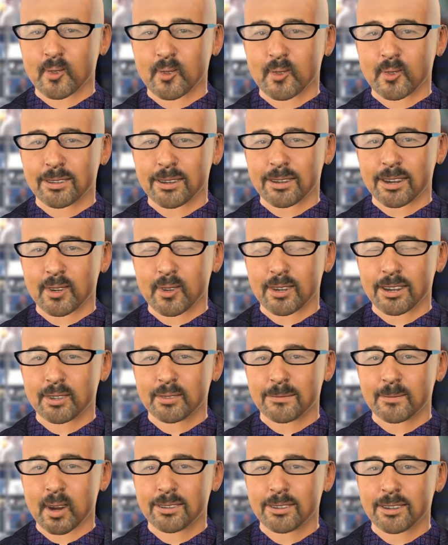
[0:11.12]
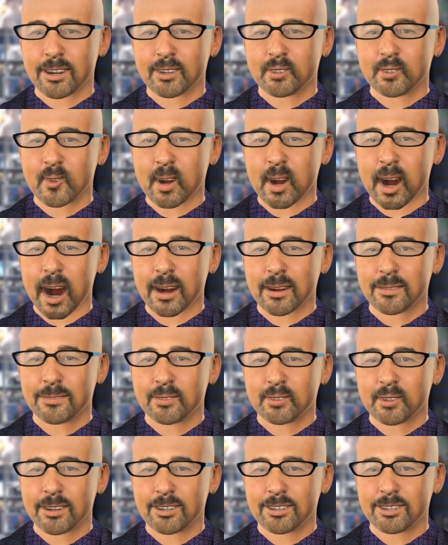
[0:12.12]
The Ethereum Foundation along
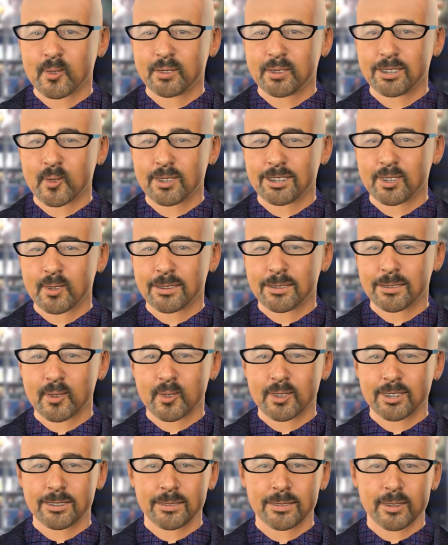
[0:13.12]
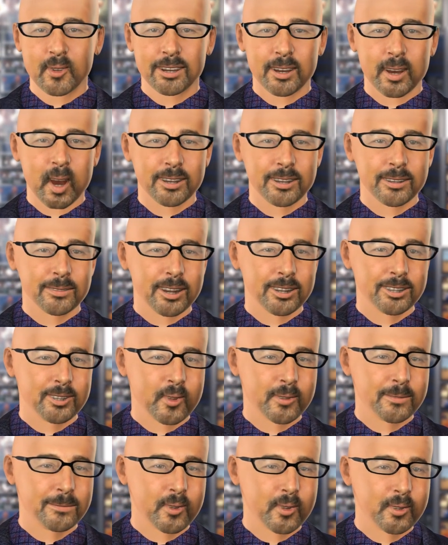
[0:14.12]
with ConsenSys expressed during the week a
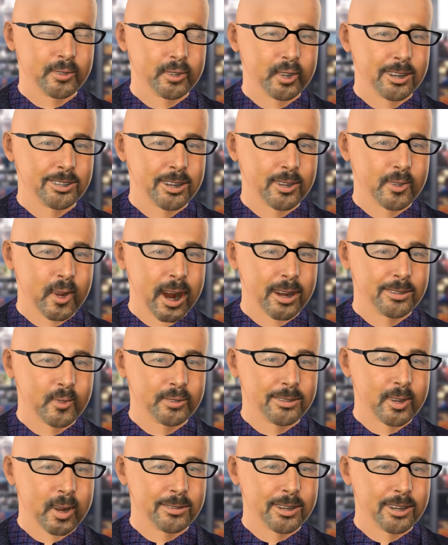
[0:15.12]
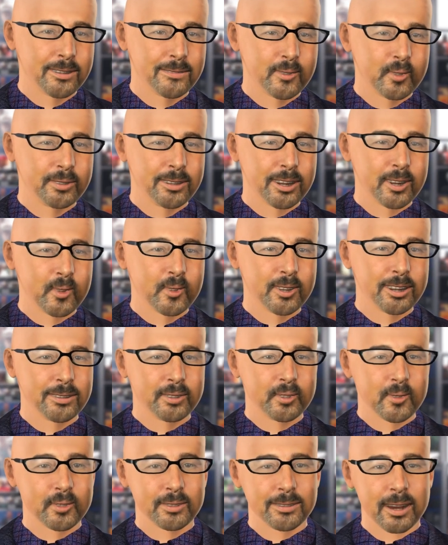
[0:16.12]
certain urgency on the building of
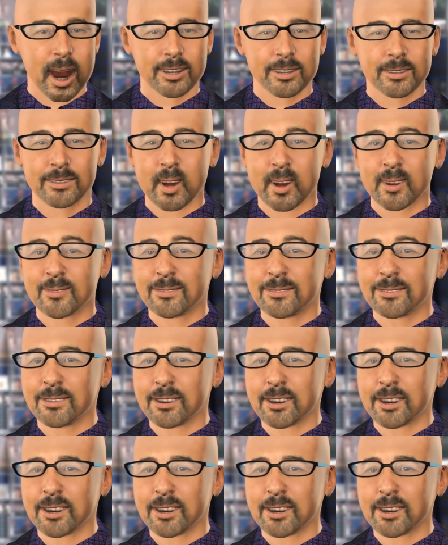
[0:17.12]
Ethereum 2.0.